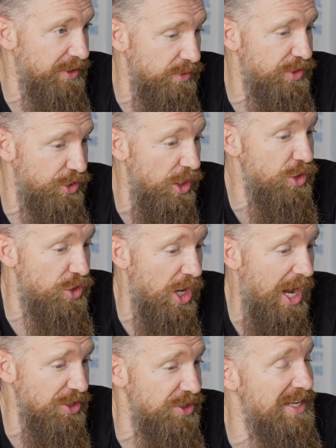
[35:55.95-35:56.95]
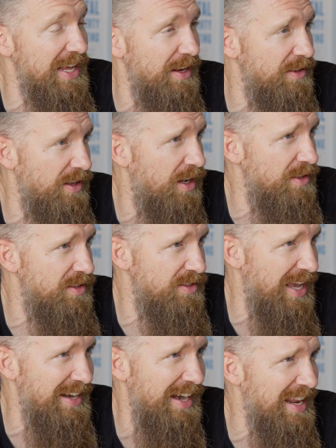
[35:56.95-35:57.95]
It was just Josh, and he had a
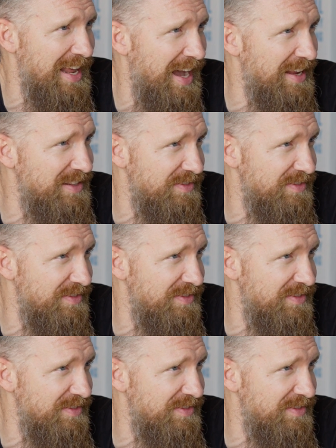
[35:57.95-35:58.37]
1099